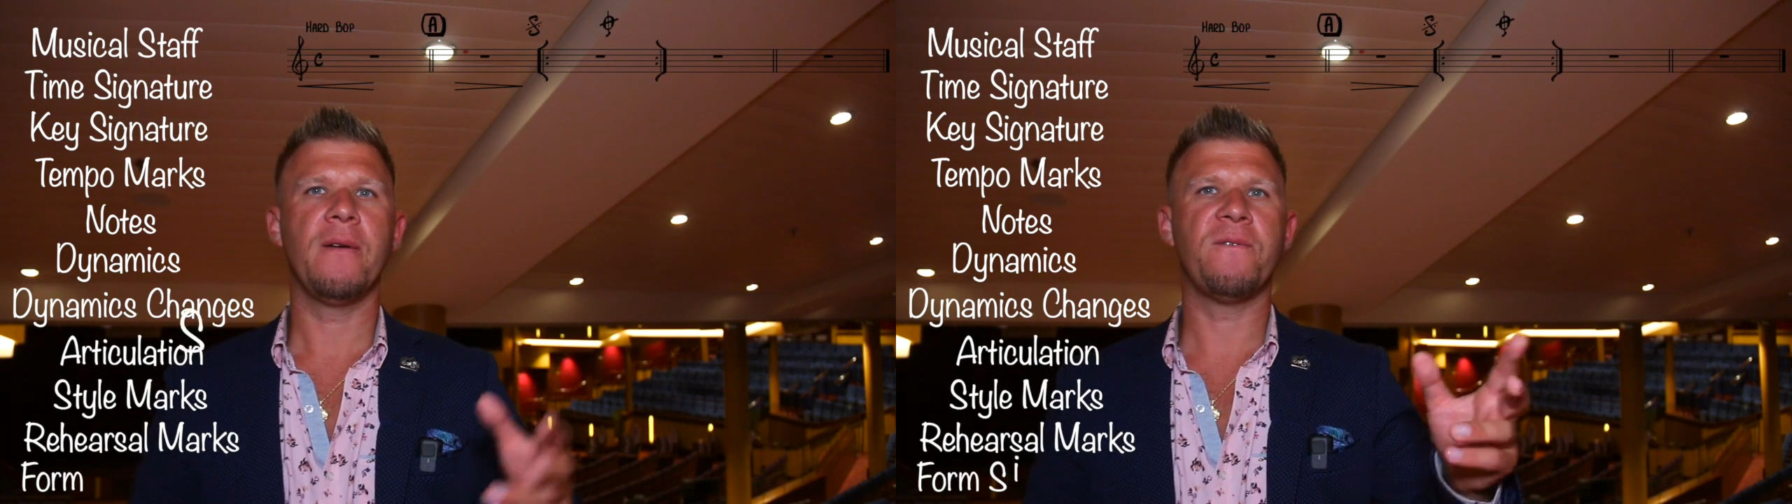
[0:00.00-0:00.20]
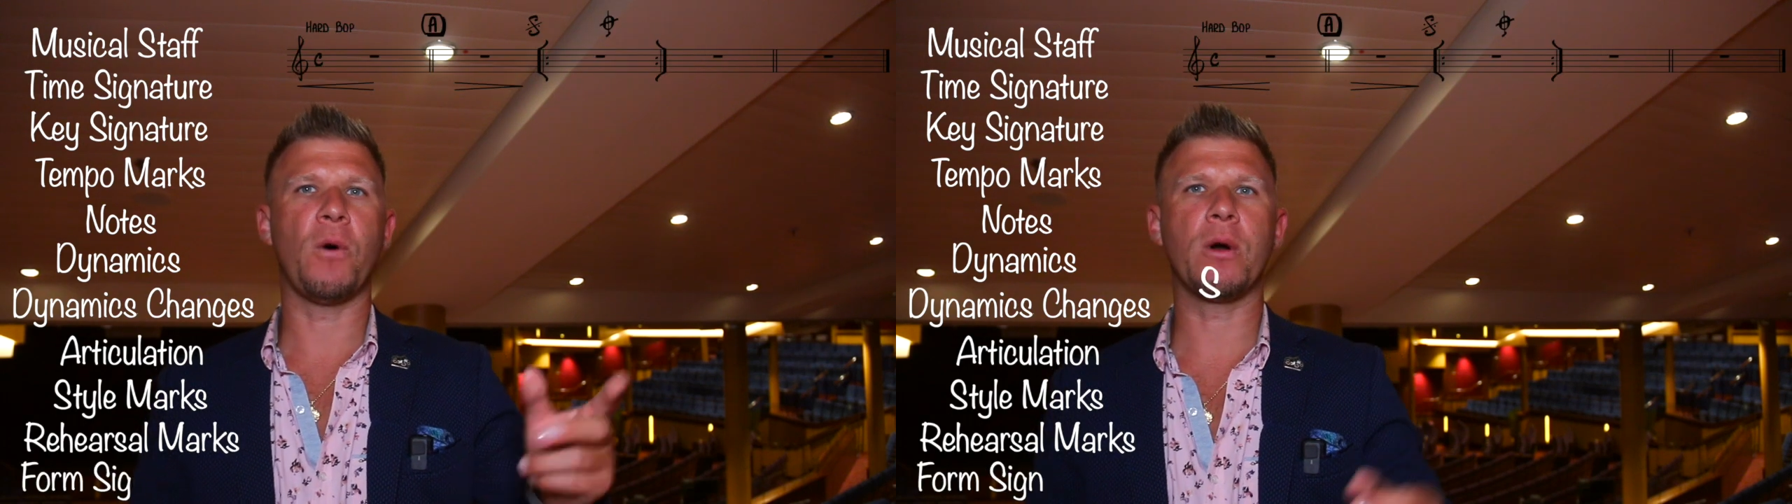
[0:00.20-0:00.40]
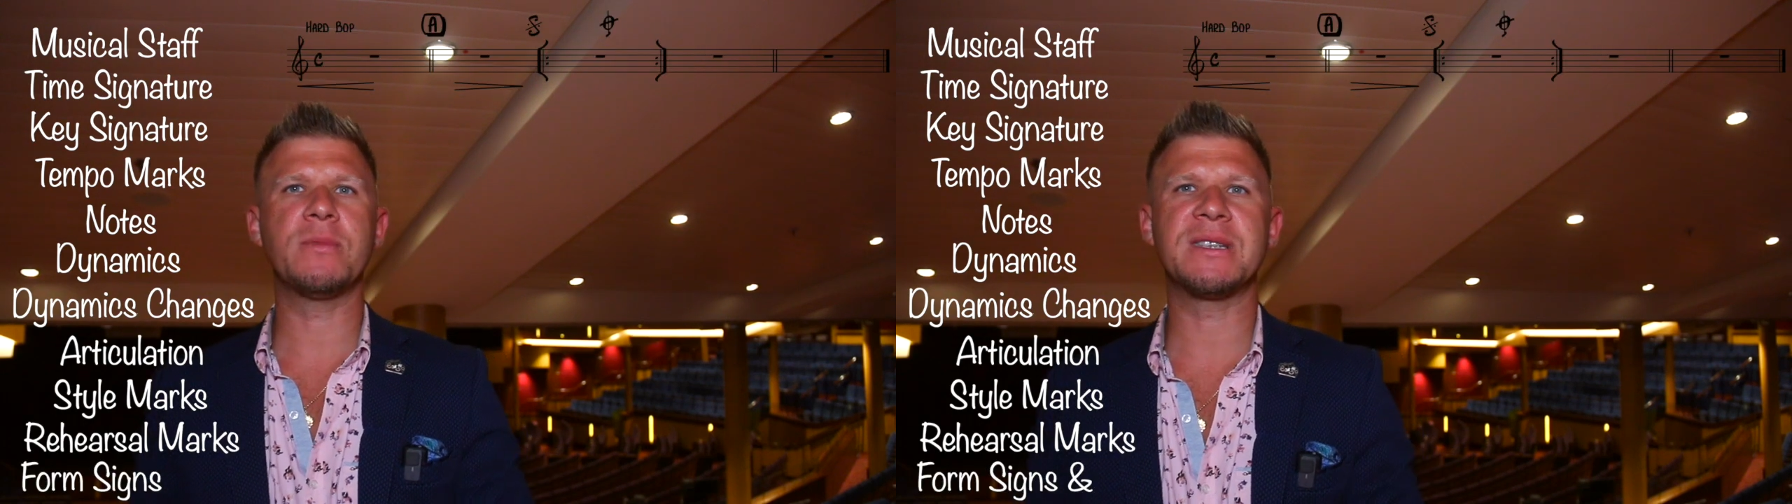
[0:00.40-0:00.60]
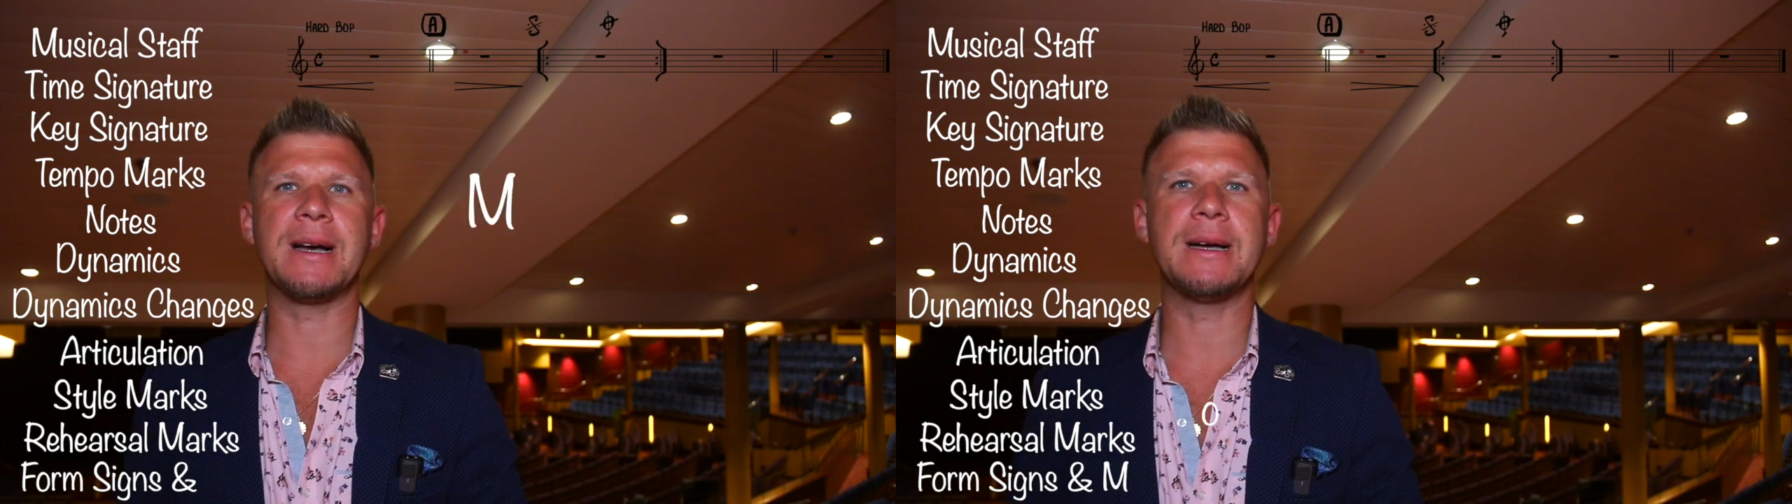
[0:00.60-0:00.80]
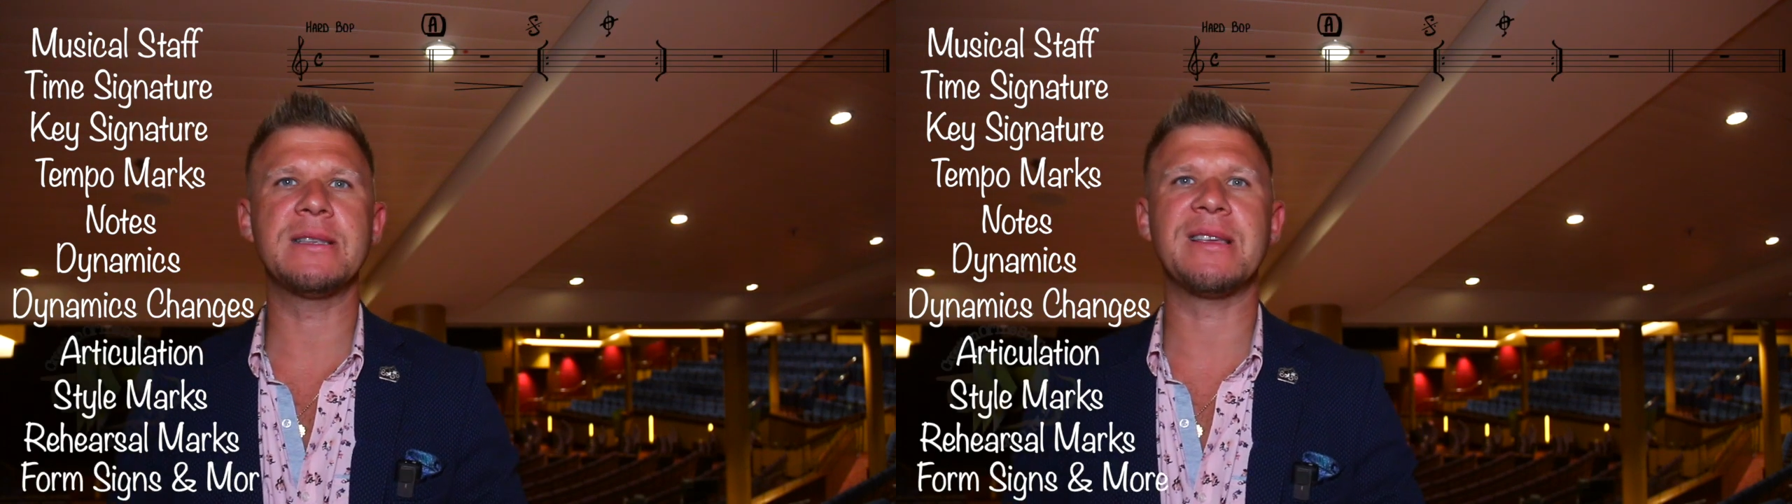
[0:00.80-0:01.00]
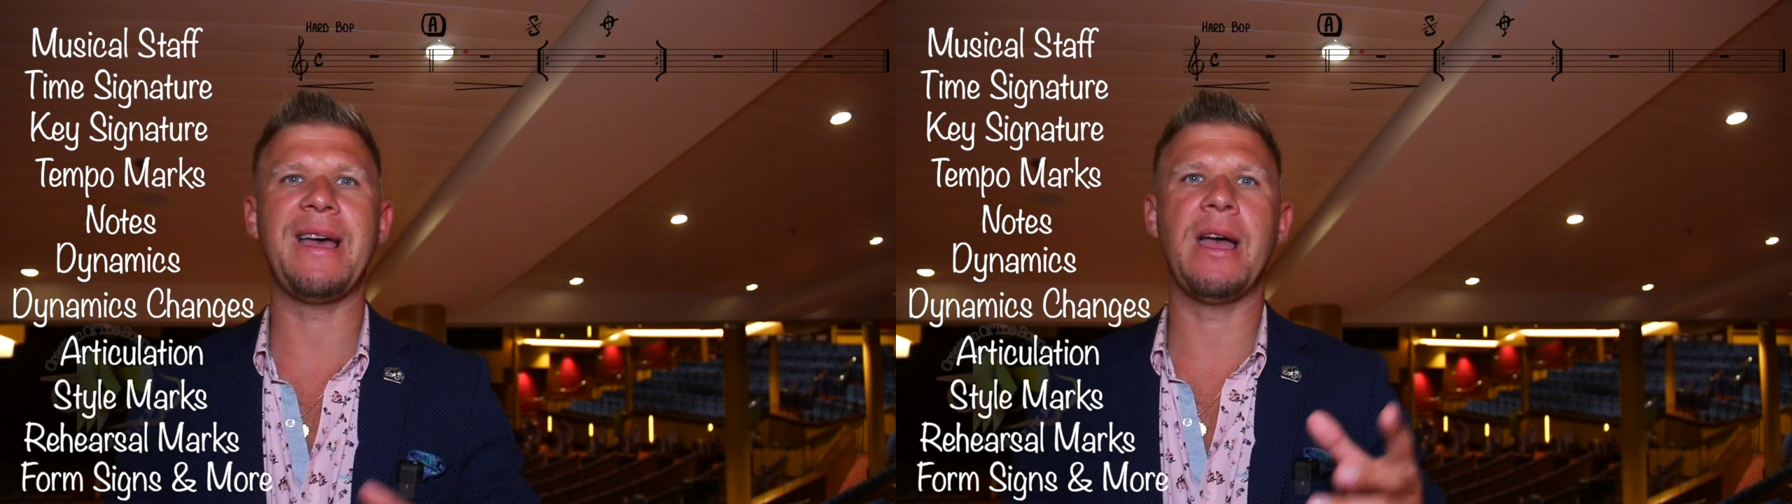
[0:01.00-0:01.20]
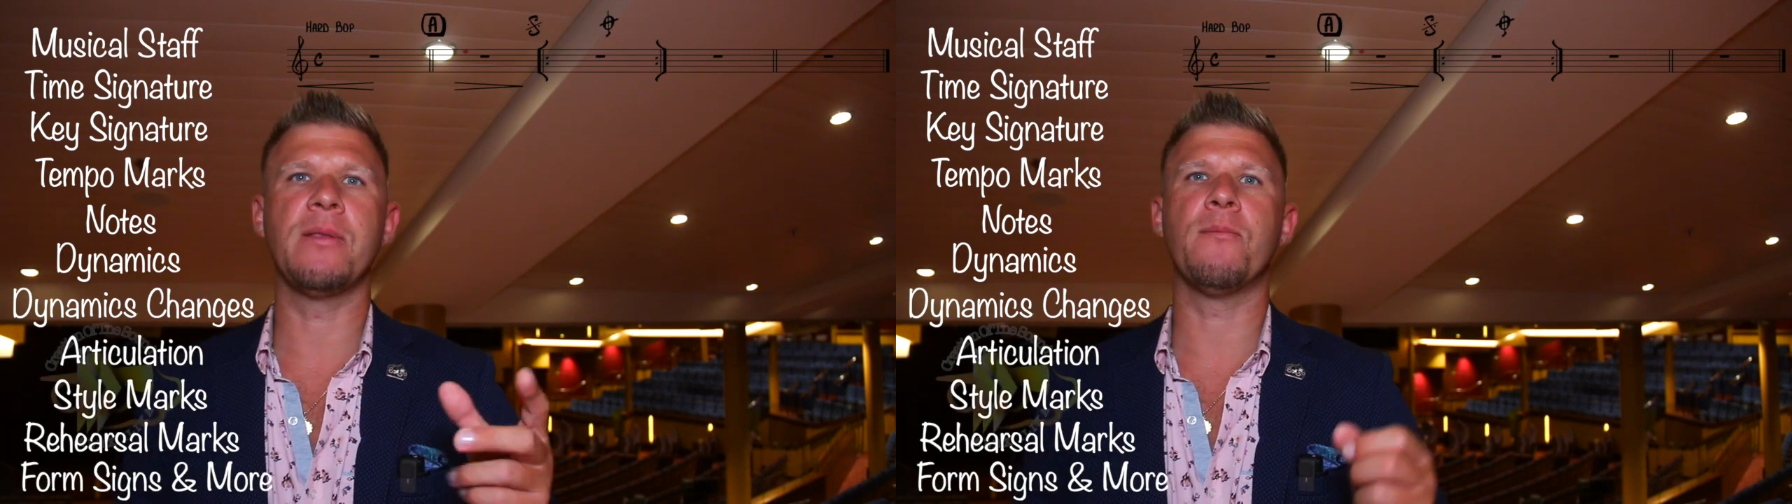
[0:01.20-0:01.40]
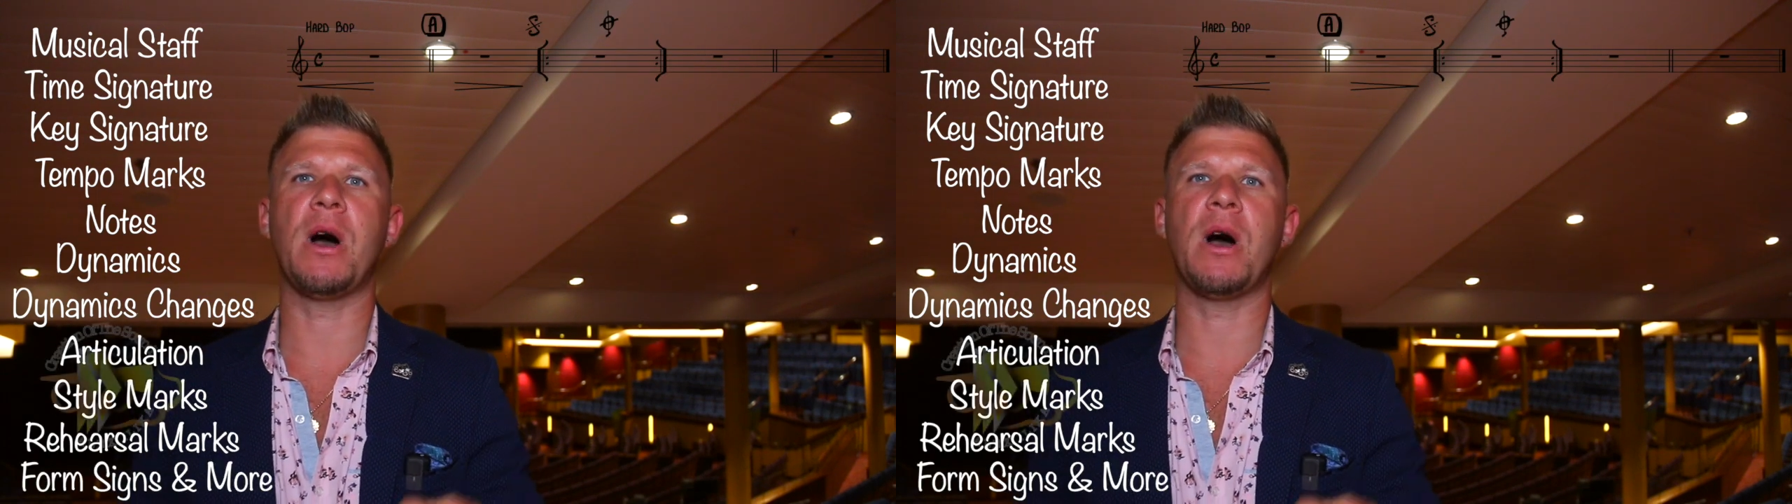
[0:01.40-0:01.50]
form signs, and